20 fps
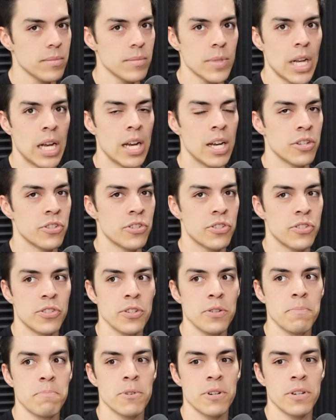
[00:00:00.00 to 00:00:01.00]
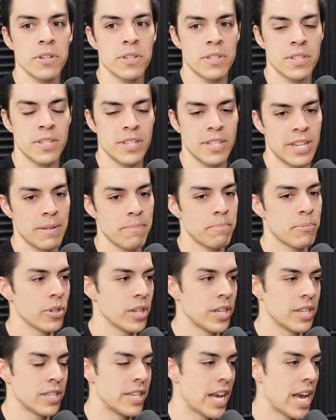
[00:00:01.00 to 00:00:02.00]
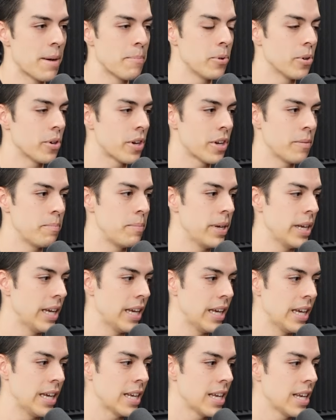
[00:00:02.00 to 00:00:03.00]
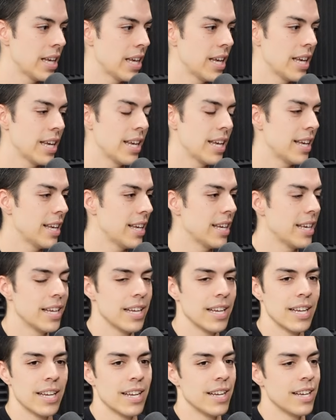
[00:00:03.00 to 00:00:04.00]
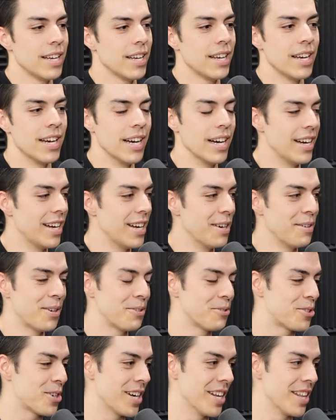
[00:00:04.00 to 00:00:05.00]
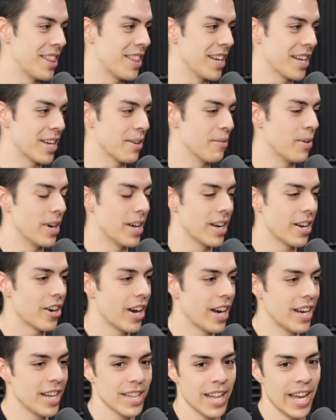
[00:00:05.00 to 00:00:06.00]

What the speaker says: A super simple example could be, I'm trying to think of one. All right.